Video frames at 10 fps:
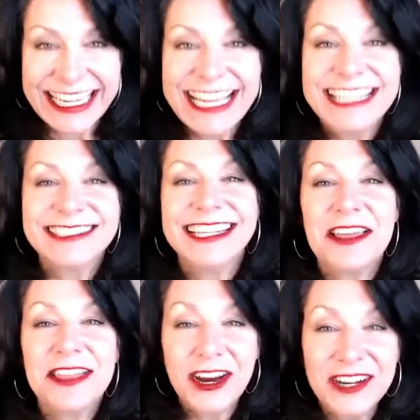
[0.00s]
See,
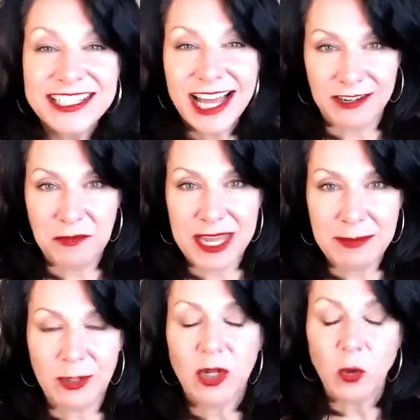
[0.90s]
there are a ton of
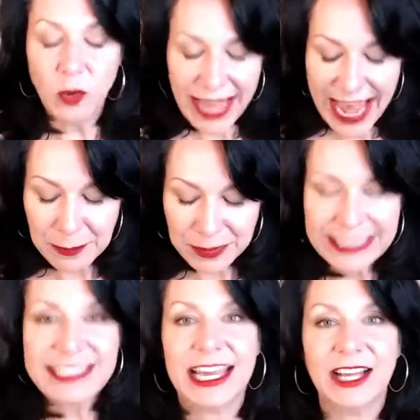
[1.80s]
people who will happily
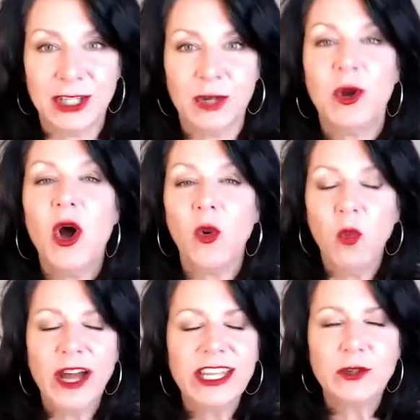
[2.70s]
tell you
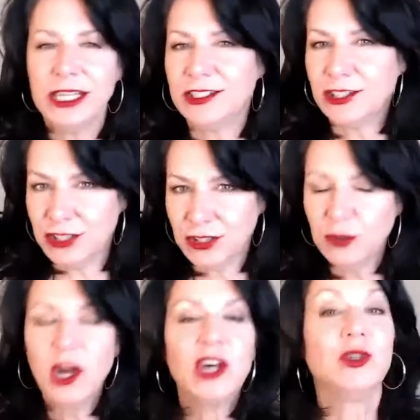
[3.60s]
what you need to do
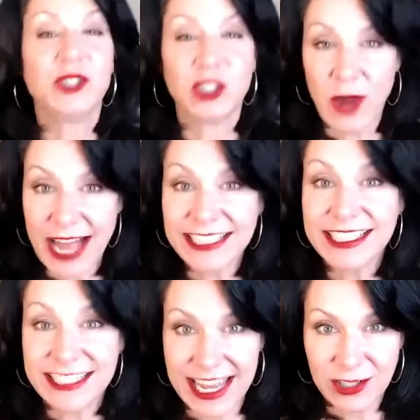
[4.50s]
to attract
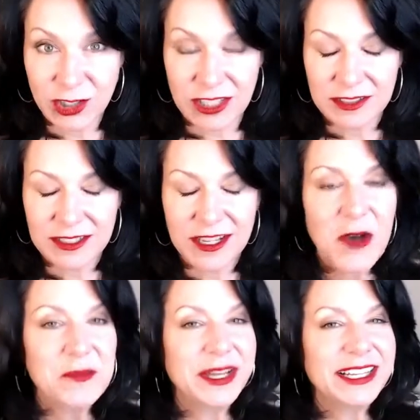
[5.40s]
attention.
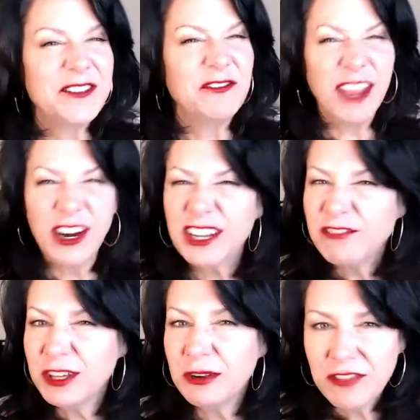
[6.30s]
But very
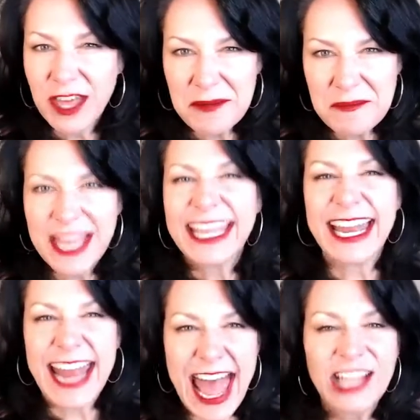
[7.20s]
few of them
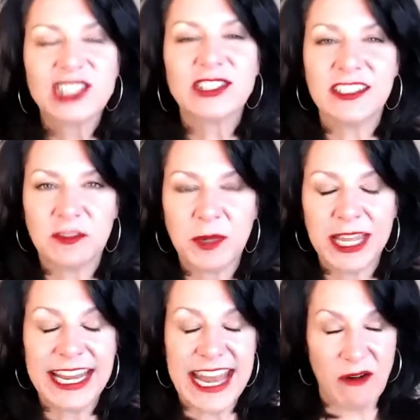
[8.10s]
can actually
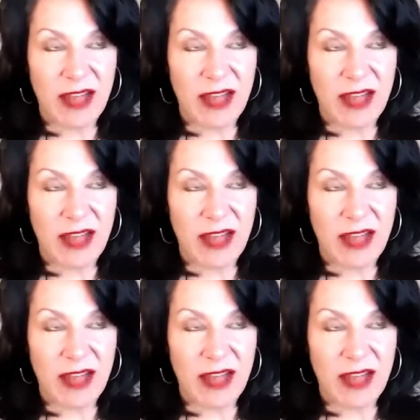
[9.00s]
explain how